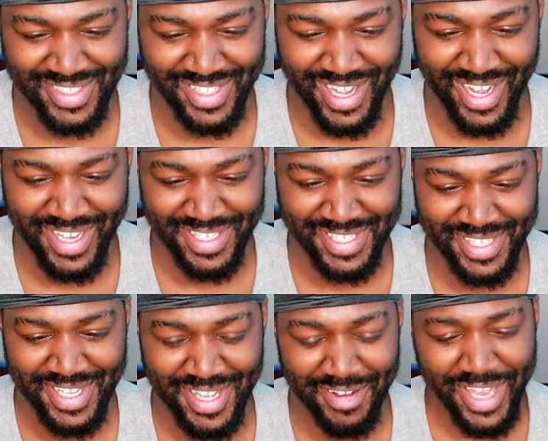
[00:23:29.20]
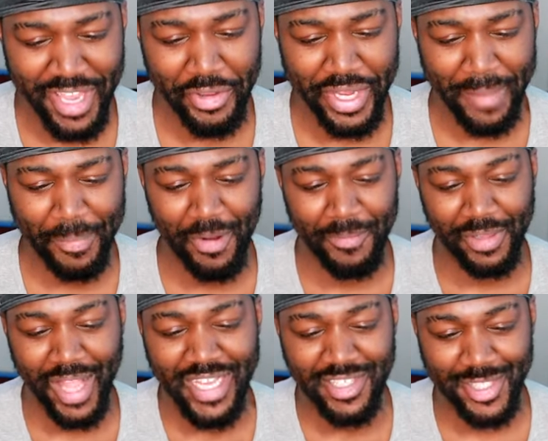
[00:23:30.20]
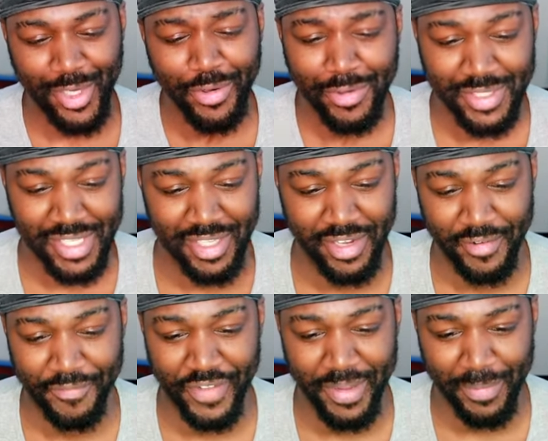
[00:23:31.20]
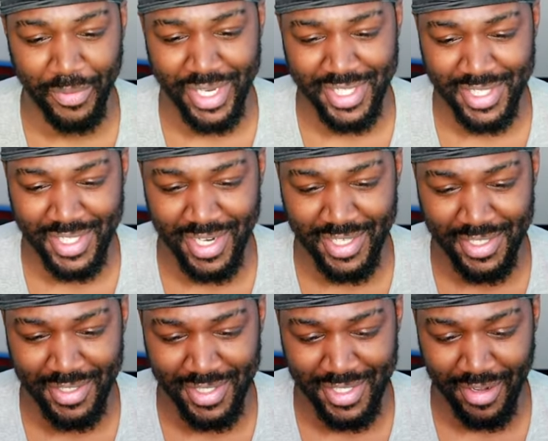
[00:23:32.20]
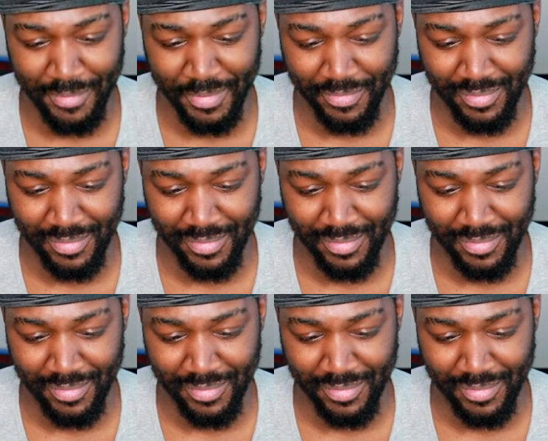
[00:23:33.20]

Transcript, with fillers: Nice. Okay, you keep on lighting circles under their feet, but what is this gonna do? This is gonna